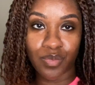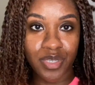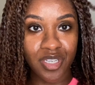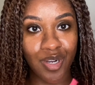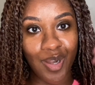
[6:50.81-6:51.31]

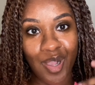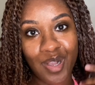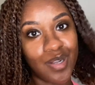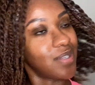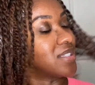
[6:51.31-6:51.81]
we are
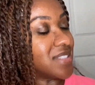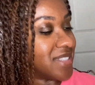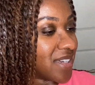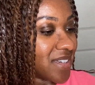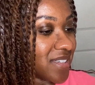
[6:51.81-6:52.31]
all
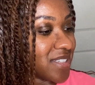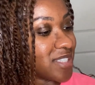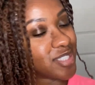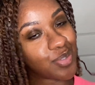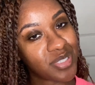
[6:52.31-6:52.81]
done
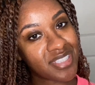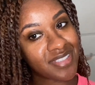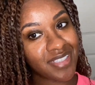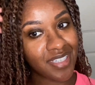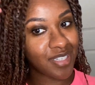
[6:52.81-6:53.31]

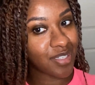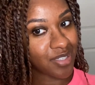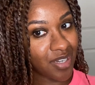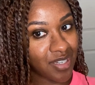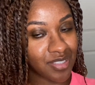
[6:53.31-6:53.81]
twisting, y'all.